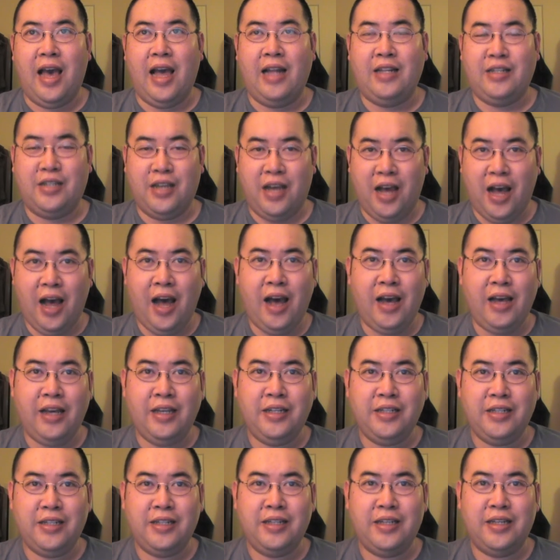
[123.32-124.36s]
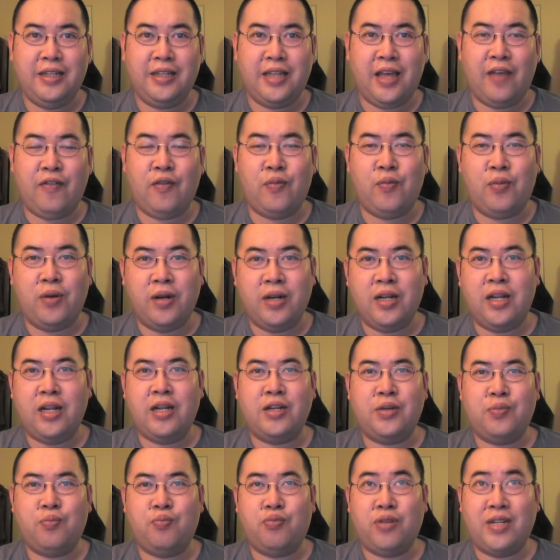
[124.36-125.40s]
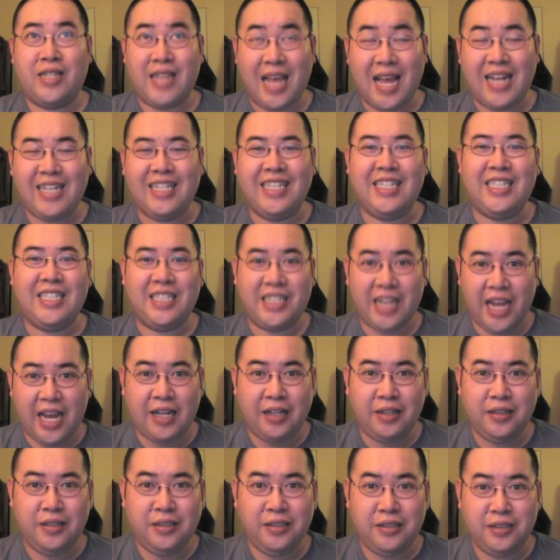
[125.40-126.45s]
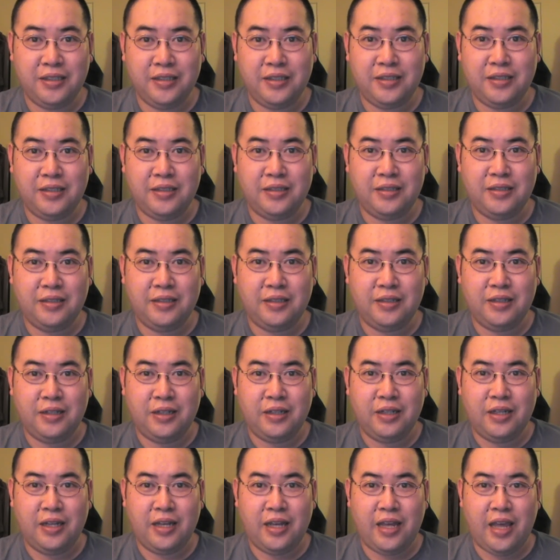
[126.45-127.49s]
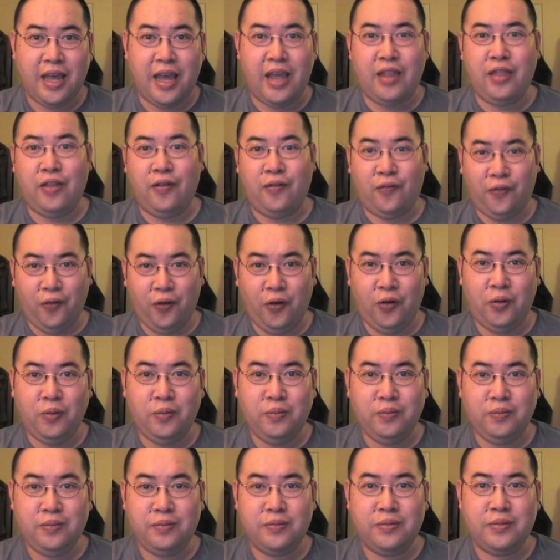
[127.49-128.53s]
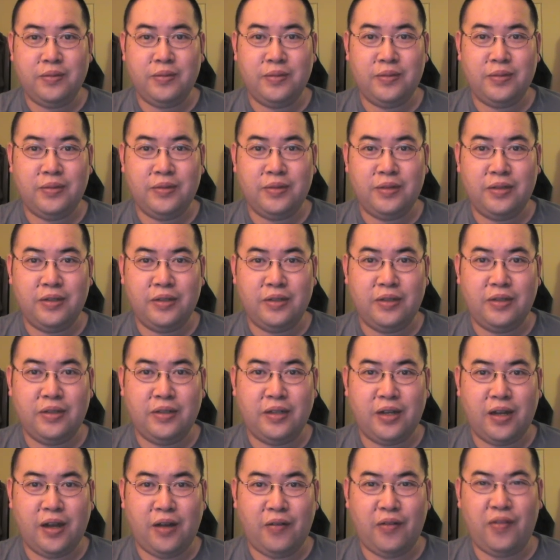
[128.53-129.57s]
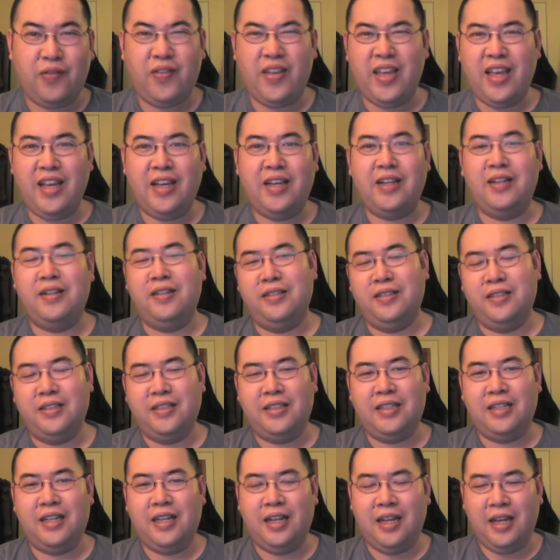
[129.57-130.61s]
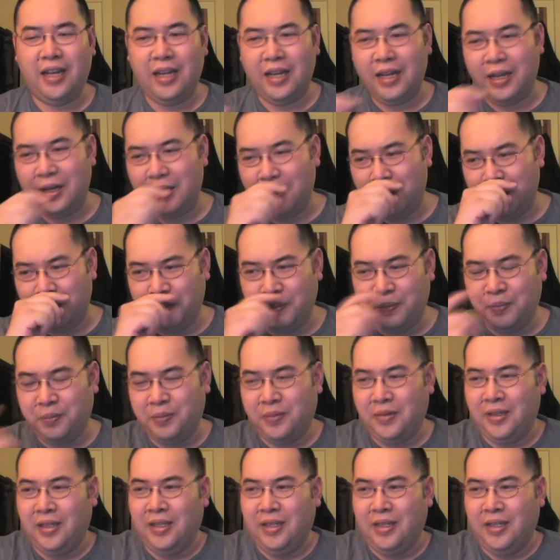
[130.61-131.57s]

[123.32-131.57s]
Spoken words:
and to hide, they have a Pretender shell in the form of a vehicle. You